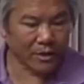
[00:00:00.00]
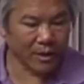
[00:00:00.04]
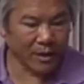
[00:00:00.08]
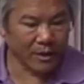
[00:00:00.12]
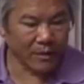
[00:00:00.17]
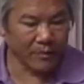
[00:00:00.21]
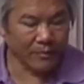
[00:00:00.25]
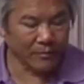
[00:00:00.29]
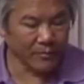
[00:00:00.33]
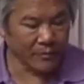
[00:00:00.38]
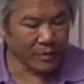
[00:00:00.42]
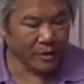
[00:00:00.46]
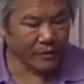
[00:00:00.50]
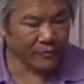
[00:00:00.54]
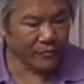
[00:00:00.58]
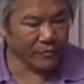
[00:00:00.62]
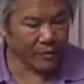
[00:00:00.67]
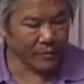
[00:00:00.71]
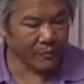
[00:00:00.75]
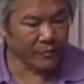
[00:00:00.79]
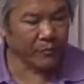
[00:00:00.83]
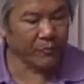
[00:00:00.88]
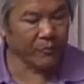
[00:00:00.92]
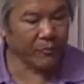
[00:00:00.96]
um, you know, for
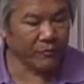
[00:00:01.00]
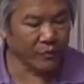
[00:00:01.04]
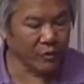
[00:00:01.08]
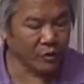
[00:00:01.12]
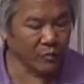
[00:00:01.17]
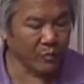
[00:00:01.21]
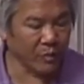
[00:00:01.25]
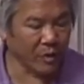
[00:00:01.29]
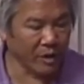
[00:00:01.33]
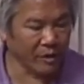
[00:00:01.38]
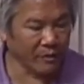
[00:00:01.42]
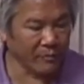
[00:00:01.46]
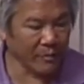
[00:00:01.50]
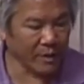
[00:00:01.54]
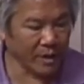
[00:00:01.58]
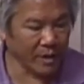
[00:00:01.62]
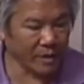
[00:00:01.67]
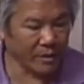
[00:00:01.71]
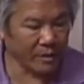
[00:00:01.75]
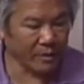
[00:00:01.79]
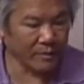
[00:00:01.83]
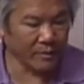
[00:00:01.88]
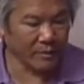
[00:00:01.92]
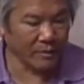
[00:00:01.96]
the first part of
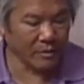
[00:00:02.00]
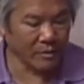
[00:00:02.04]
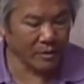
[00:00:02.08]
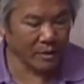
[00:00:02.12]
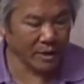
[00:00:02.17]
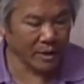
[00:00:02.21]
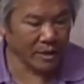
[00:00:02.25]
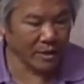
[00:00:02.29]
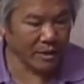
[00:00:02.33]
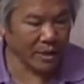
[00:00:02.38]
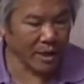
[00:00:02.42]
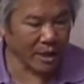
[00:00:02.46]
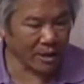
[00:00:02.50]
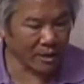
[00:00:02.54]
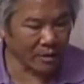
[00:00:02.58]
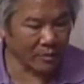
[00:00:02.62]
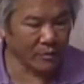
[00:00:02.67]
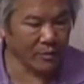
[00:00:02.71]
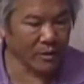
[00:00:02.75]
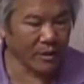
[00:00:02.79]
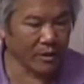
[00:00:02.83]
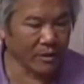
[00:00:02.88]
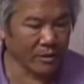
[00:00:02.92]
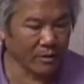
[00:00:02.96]
my early tech
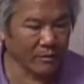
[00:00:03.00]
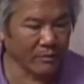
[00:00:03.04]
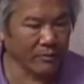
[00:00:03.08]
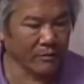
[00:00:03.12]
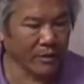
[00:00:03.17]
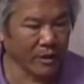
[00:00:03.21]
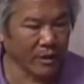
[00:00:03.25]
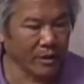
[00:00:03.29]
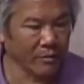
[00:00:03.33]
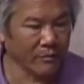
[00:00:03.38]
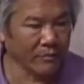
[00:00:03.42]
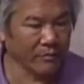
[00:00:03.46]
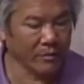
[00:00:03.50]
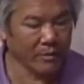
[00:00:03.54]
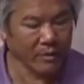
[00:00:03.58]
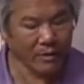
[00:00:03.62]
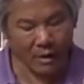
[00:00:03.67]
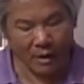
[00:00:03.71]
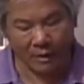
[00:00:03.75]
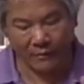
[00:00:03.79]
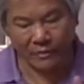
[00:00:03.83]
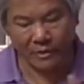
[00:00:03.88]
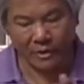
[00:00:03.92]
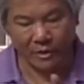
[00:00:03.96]
career. You know,
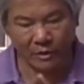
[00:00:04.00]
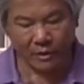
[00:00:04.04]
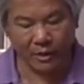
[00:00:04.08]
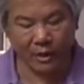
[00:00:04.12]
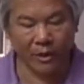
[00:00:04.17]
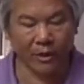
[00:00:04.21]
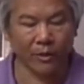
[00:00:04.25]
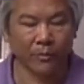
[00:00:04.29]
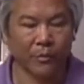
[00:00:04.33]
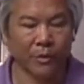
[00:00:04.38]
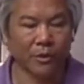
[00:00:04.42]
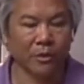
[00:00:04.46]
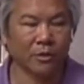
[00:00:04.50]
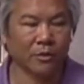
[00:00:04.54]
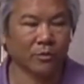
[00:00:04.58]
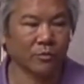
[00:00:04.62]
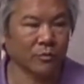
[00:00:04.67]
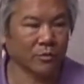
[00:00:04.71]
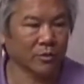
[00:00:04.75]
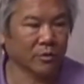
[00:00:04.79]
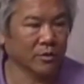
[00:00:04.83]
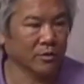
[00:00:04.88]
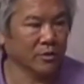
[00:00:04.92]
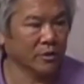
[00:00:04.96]
obviously a lot of the business
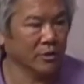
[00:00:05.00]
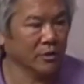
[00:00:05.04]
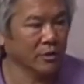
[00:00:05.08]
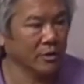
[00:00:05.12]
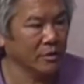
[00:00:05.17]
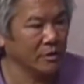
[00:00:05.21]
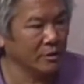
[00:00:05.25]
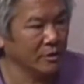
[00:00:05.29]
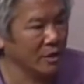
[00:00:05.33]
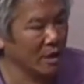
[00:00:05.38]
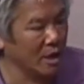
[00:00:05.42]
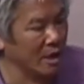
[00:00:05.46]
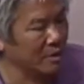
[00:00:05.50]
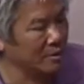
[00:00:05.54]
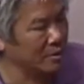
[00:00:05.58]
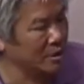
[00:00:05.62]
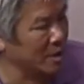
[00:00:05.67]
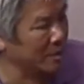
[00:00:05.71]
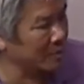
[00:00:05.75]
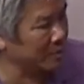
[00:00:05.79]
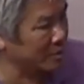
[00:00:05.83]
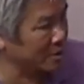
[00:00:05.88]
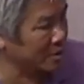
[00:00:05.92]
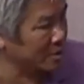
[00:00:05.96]
was ja
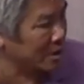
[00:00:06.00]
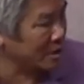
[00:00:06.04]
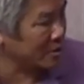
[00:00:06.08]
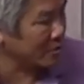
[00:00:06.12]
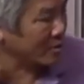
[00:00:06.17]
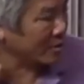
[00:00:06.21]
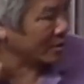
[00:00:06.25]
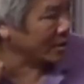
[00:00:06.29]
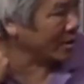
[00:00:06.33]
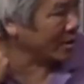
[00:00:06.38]
Japanese centric,